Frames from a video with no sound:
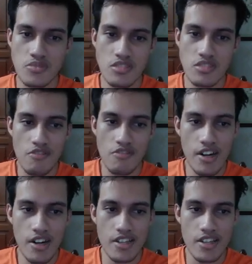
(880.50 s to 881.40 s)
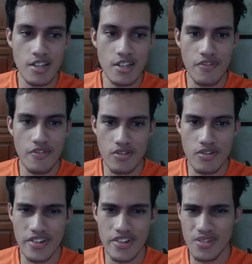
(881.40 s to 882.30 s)
very easily with
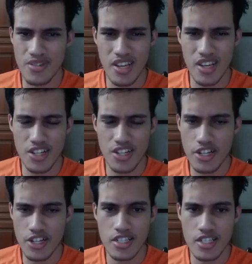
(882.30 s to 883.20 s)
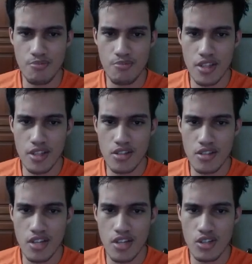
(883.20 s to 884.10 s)
Auroras. We can shield their
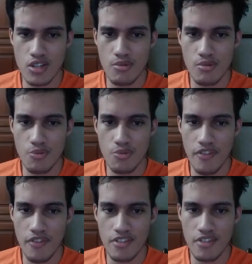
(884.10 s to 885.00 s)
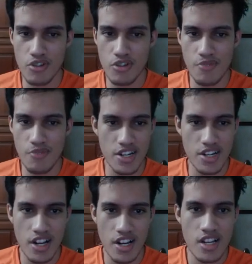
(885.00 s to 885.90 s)
double super effective Meteor Mash
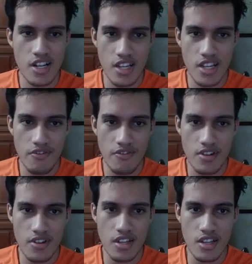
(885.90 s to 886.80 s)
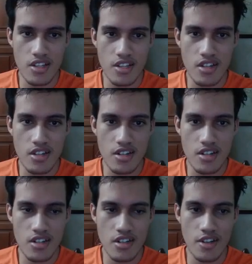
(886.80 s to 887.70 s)
if needed,
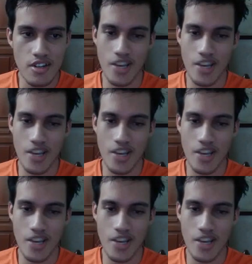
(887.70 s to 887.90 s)
if we had a